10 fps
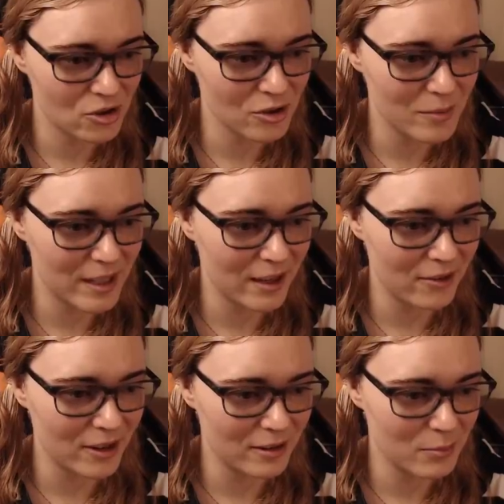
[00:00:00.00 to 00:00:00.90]
should be
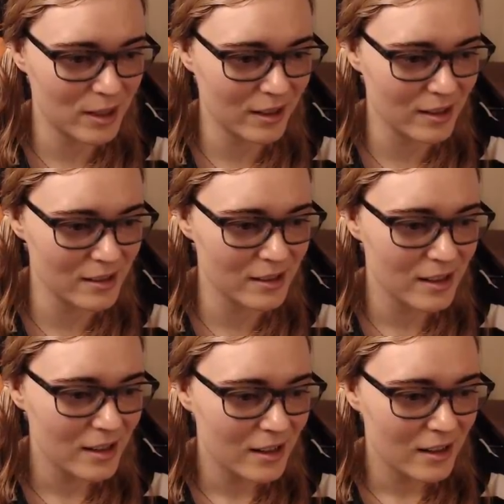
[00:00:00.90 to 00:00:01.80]
given because
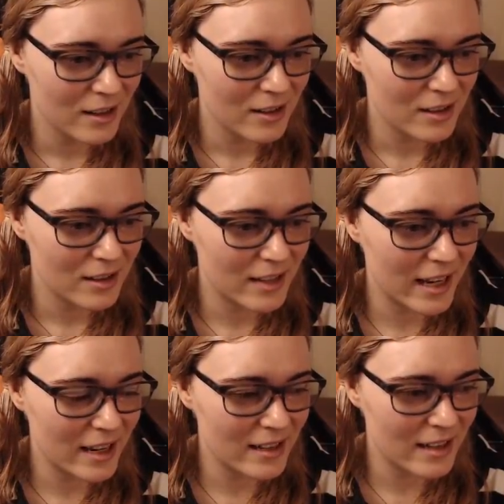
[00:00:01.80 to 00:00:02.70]

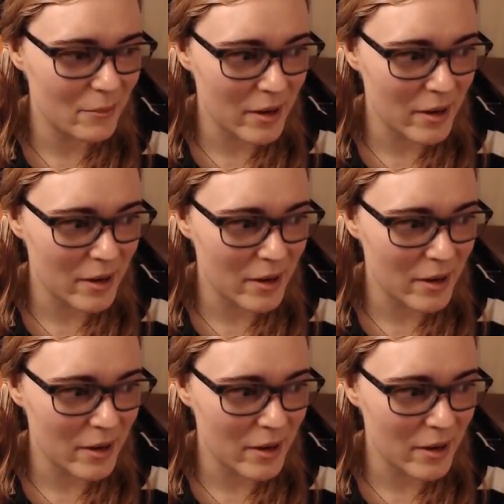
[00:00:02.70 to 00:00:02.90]
they